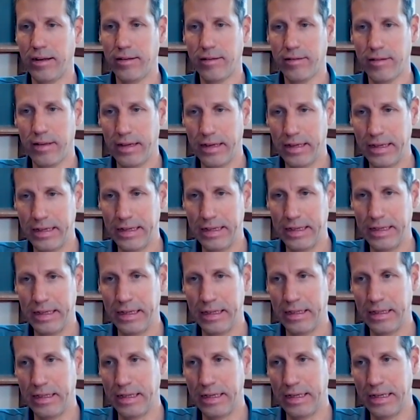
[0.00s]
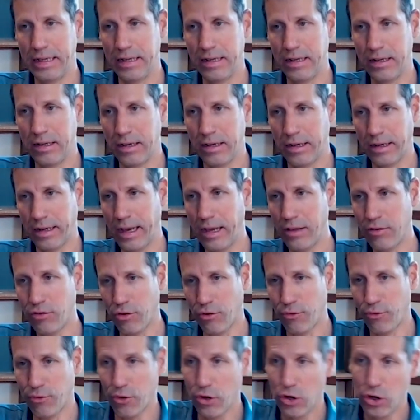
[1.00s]
in the case of
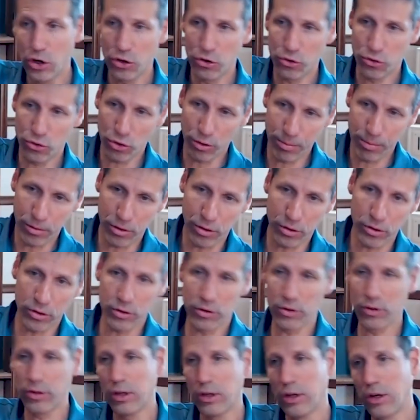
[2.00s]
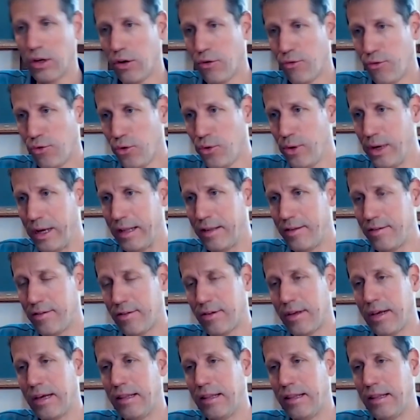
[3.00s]
turbulent fluids,